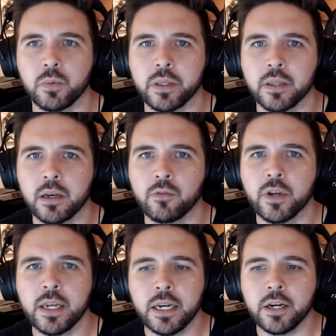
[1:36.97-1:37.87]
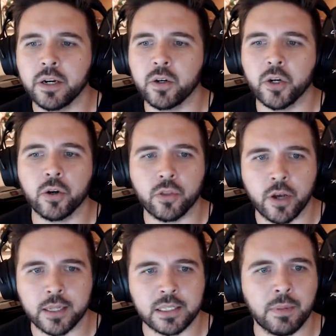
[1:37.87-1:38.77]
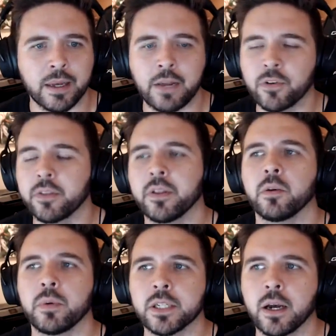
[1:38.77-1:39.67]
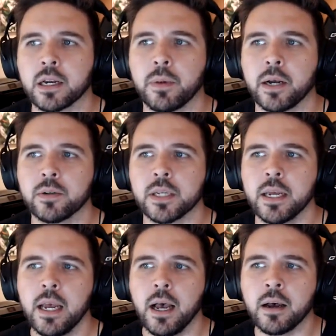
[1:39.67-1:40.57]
We love hearing your thoughts about everything that we talk about.